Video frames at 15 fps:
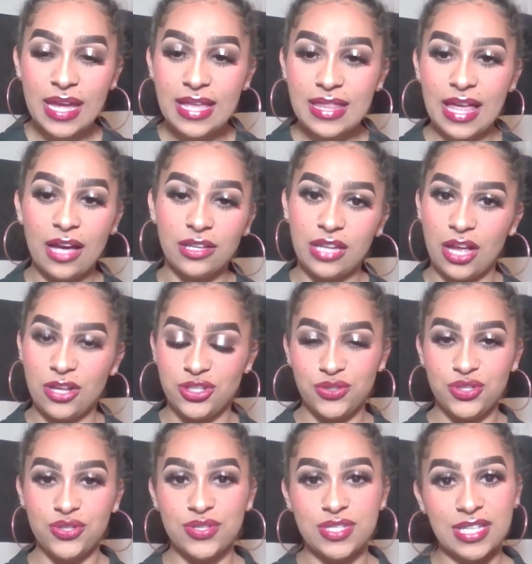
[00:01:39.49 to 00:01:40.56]
that allows you
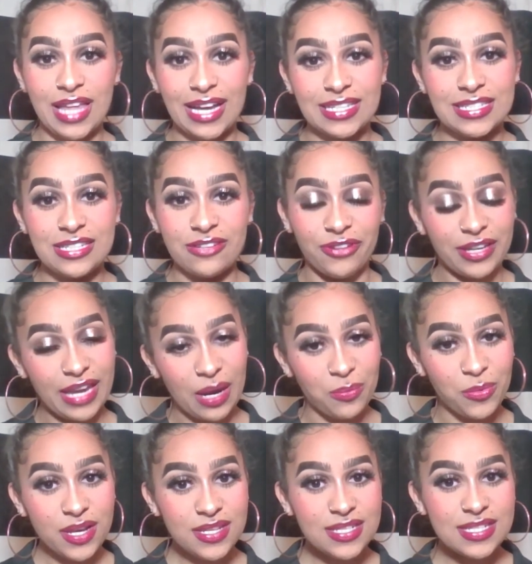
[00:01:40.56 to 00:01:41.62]
to select different
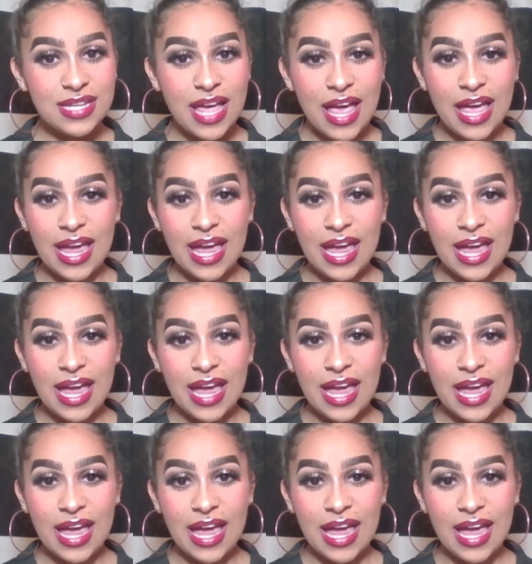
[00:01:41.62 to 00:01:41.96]
cameras.